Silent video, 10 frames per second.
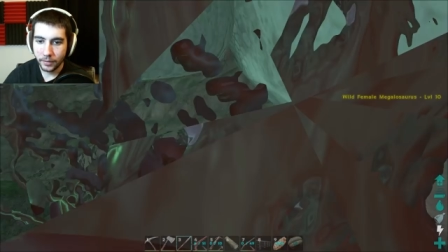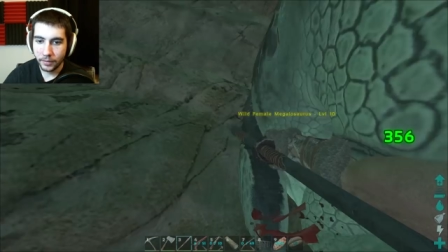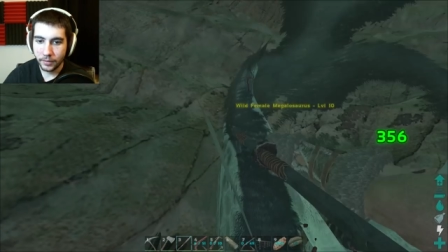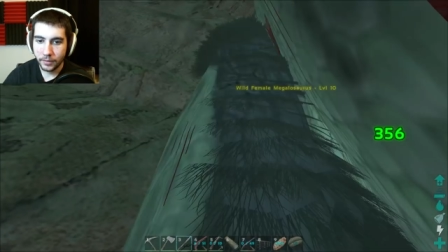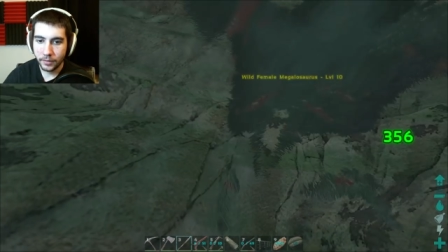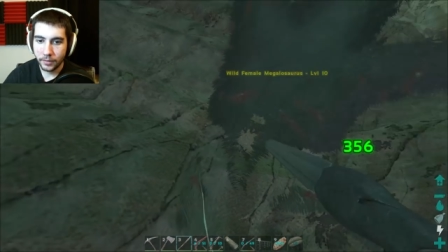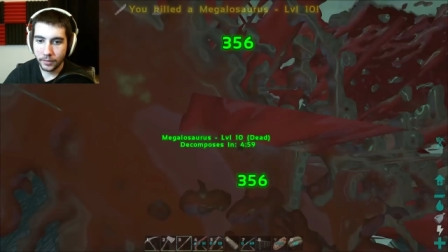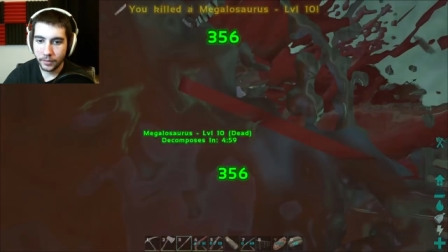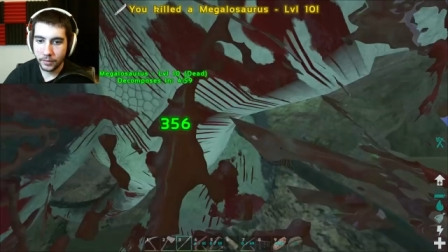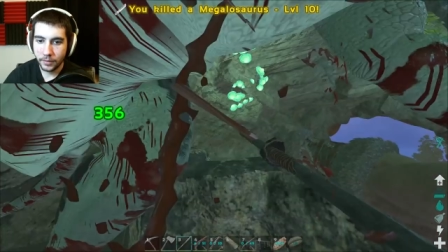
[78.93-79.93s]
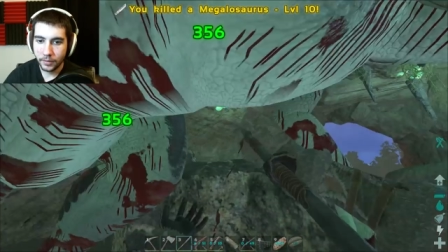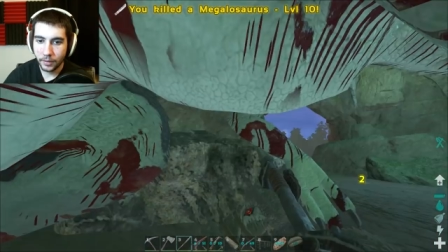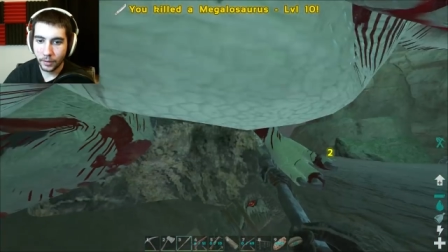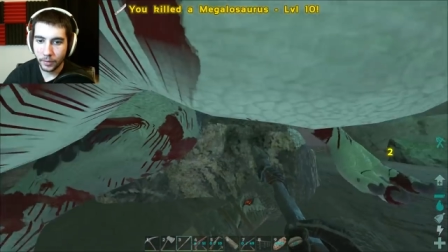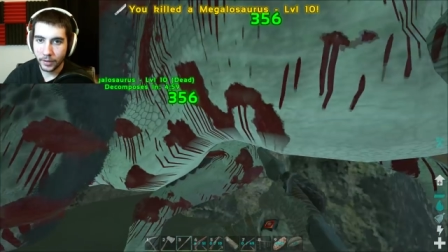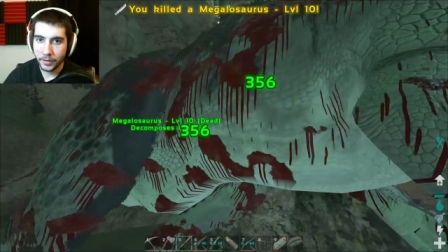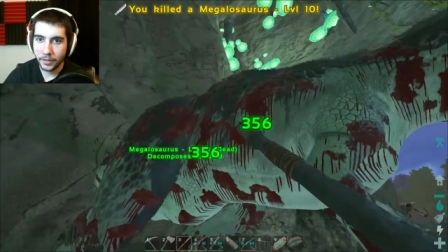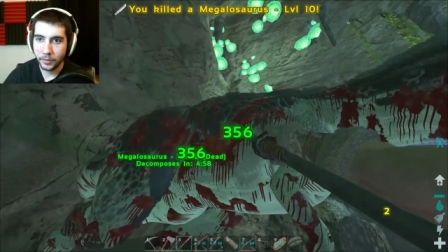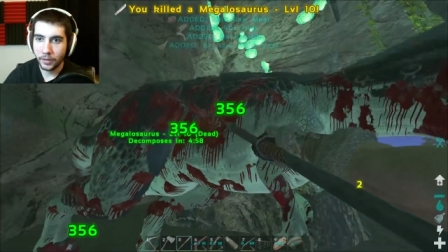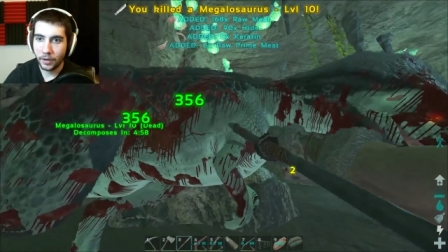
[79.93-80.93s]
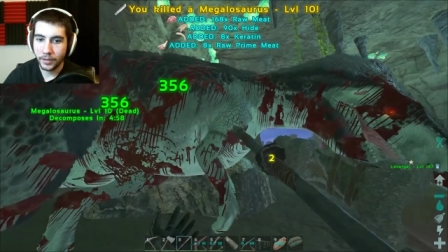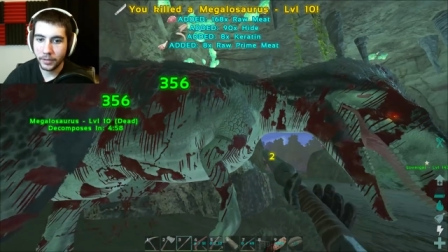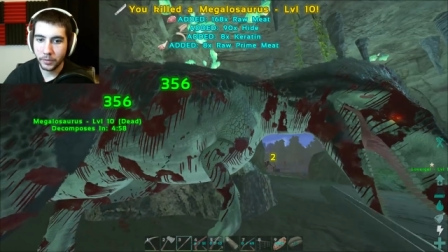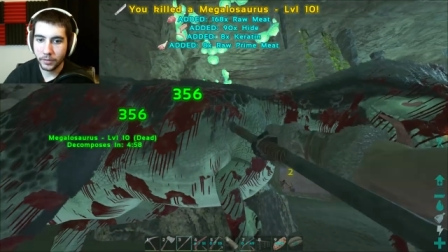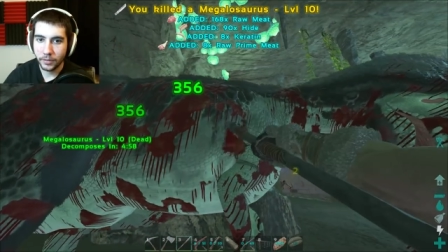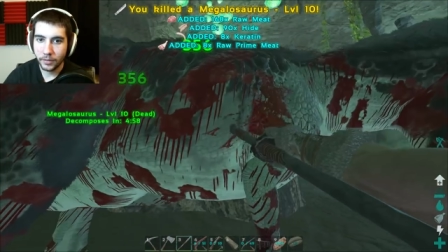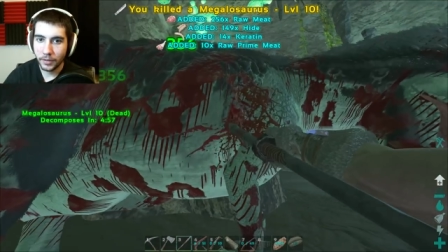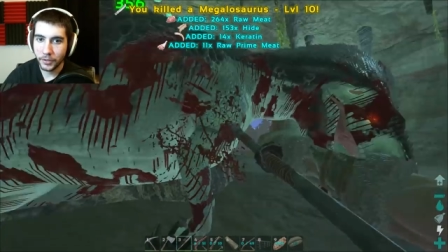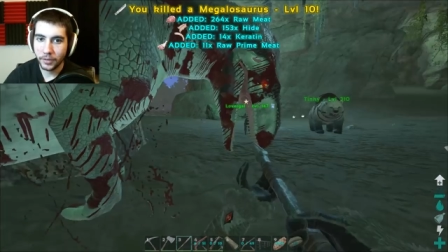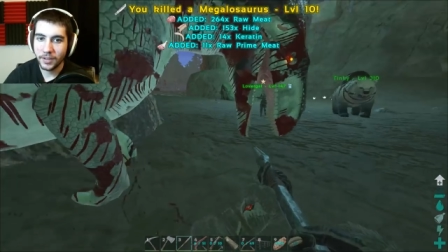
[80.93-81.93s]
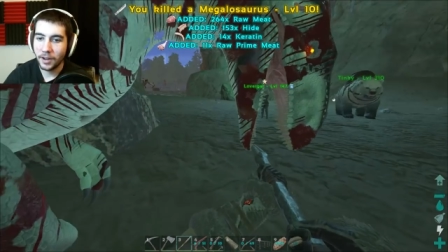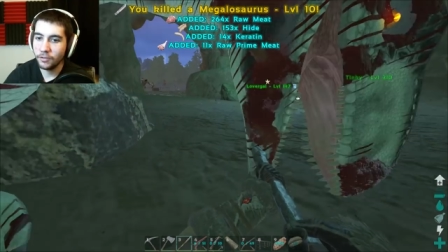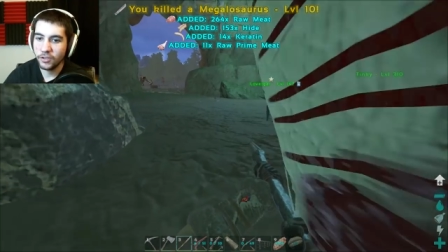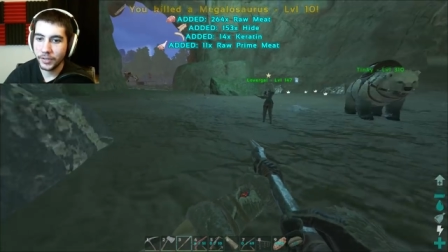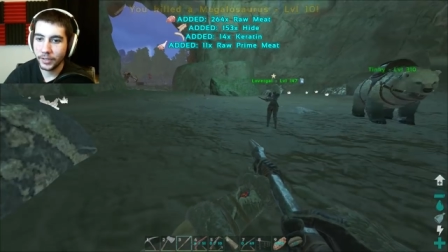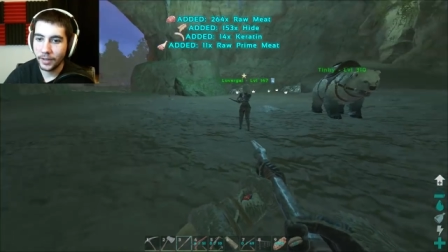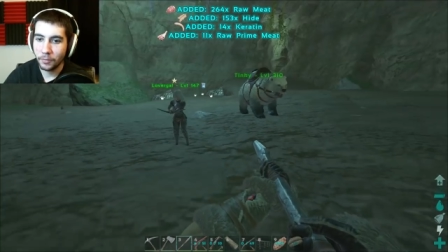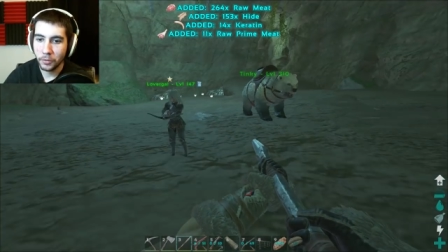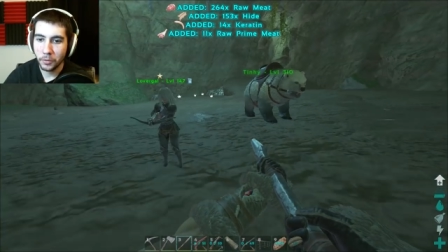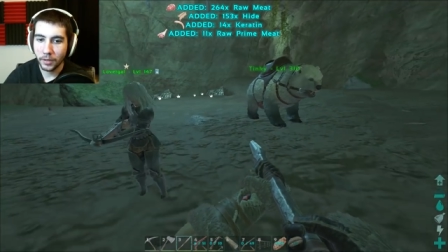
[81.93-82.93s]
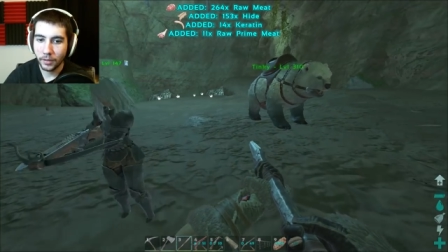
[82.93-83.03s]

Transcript: Wait, tame it. No, tame it. Oh, tame I already it, killed it. it. I already killed it. I took it down just like that real quick.